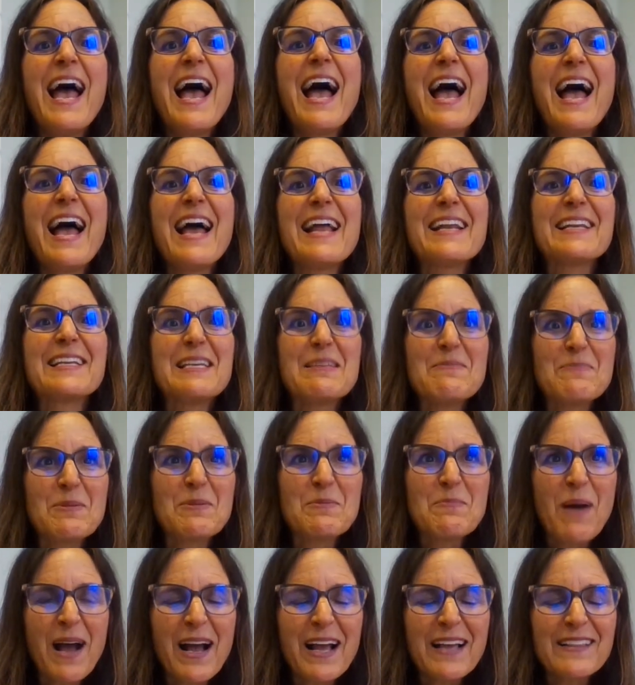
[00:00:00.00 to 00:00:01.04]
And keep
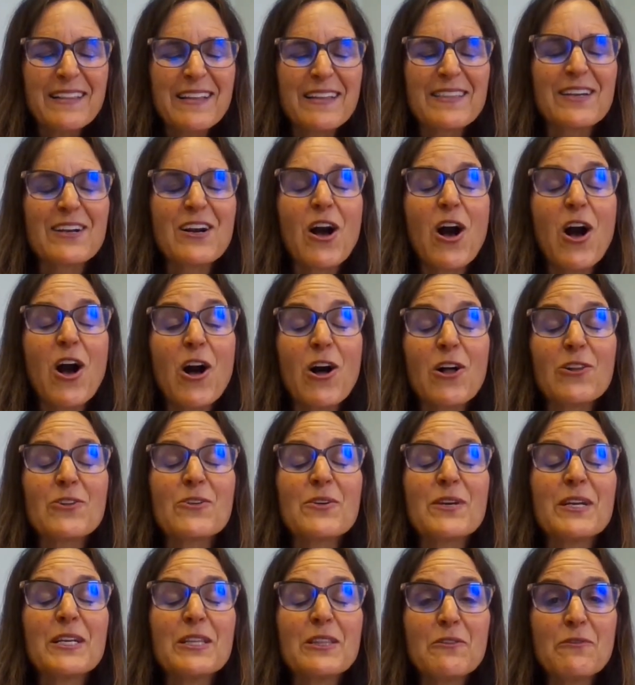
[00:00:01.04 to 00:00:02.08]
in mind that the
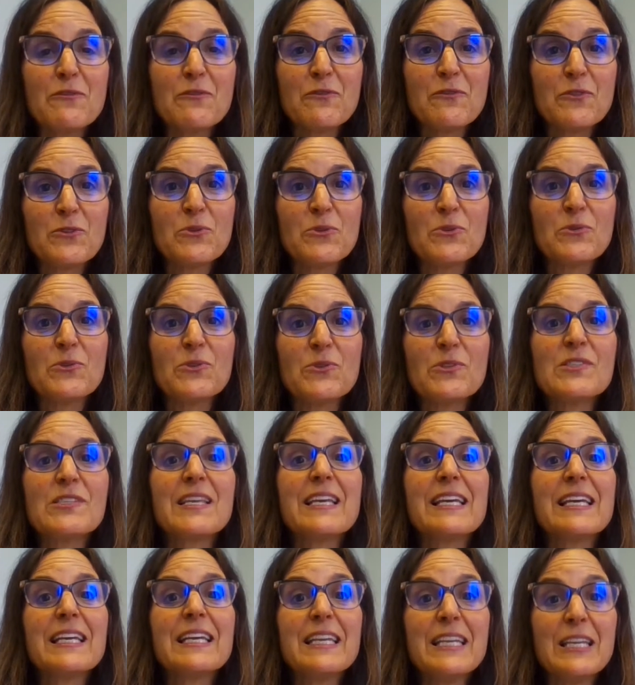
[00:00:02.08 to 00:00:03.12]
color in the
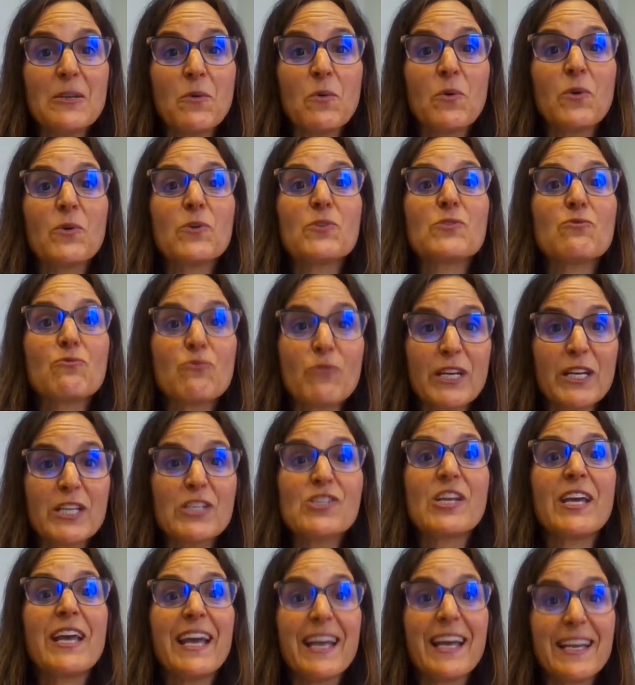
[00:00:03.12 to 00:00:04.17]
foods equals
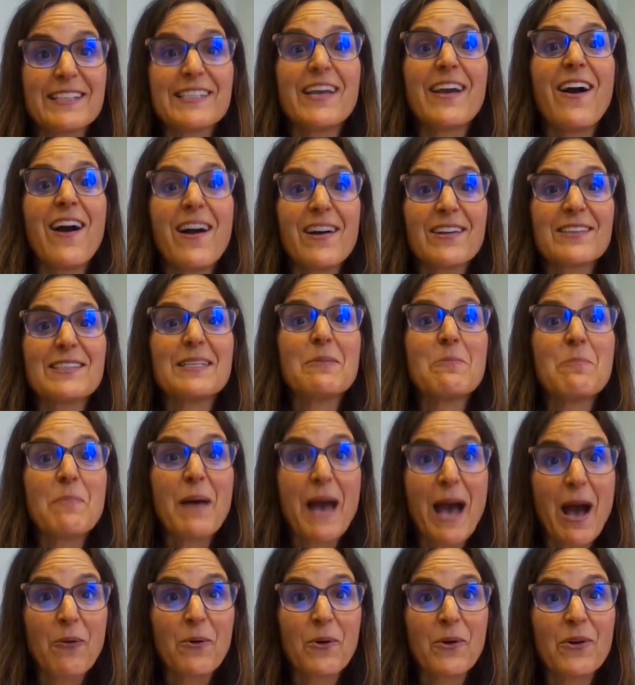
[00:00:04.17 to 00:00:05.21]
rich antioxidant
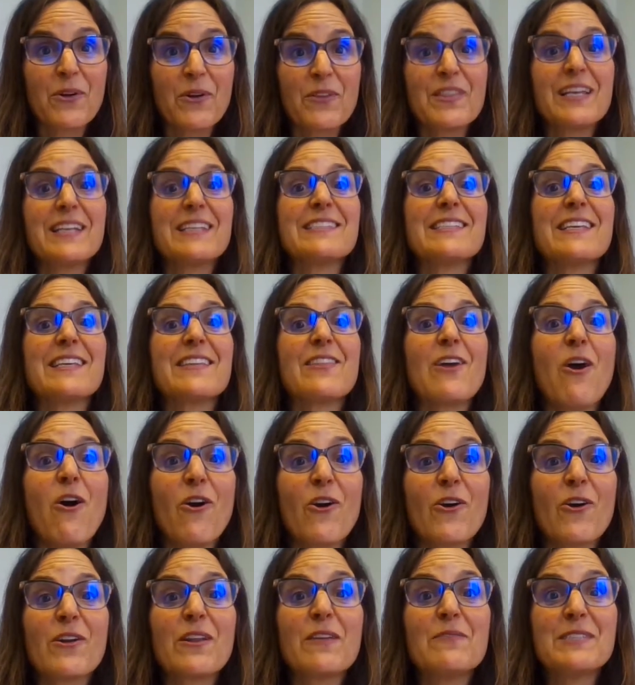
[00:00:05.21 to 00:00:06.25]
power that is at the
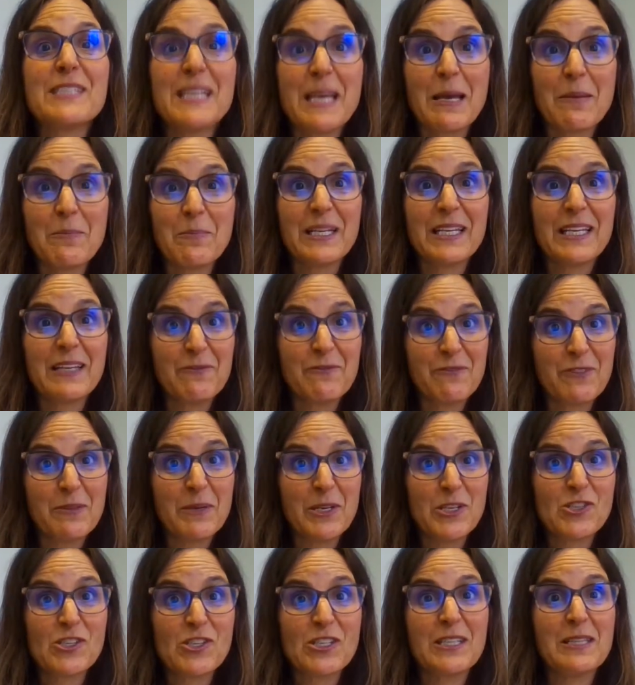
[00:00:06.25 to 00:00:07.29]
heart of dampening
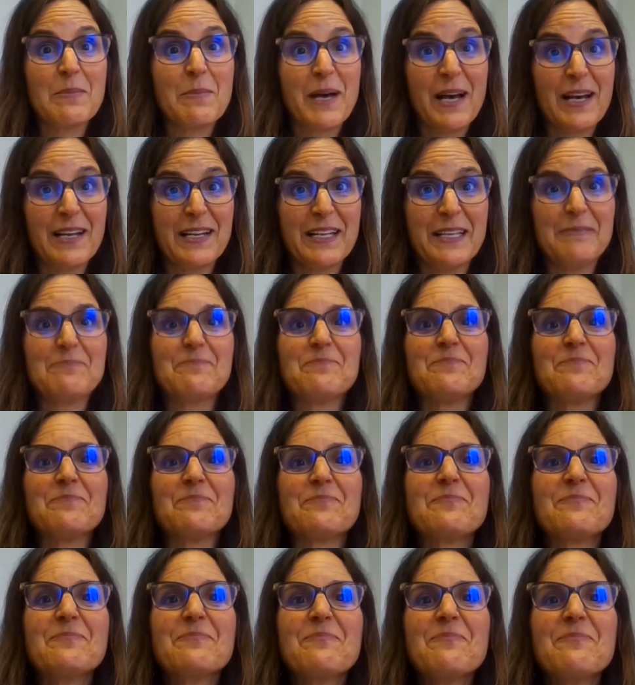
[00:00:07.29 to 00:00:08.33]
inflammation in the body.
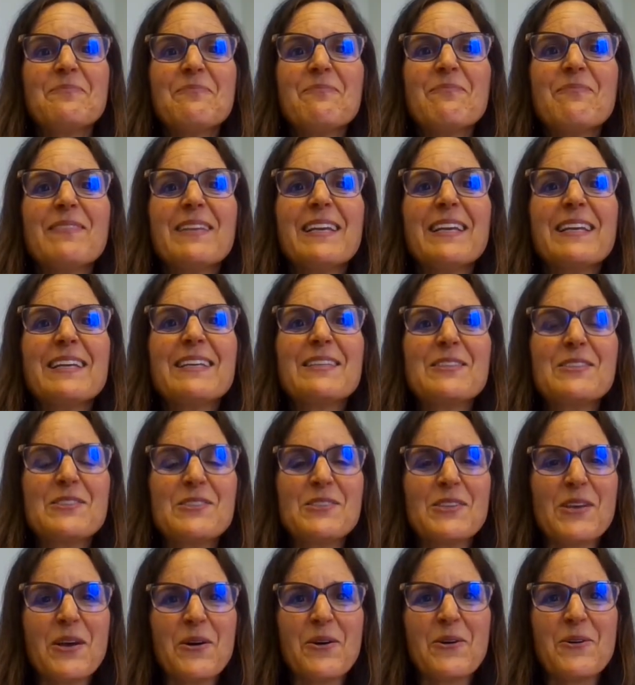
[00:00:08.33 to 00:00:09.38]

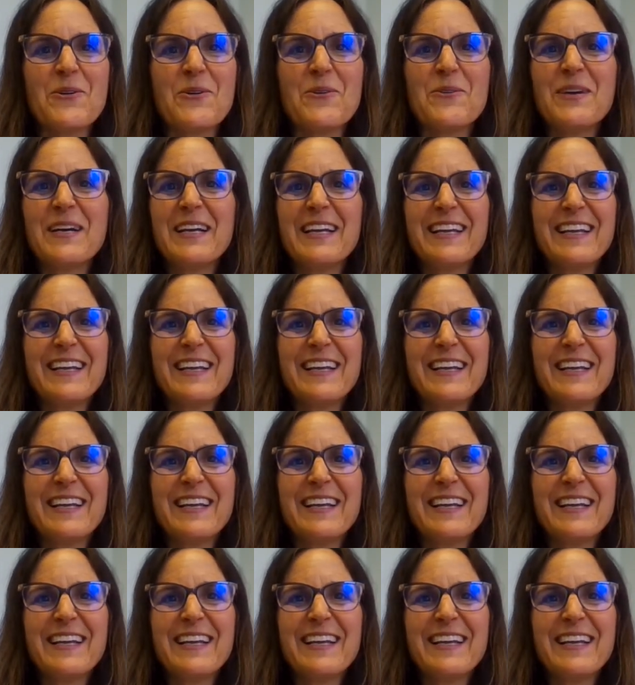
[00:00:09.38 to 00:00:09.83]
So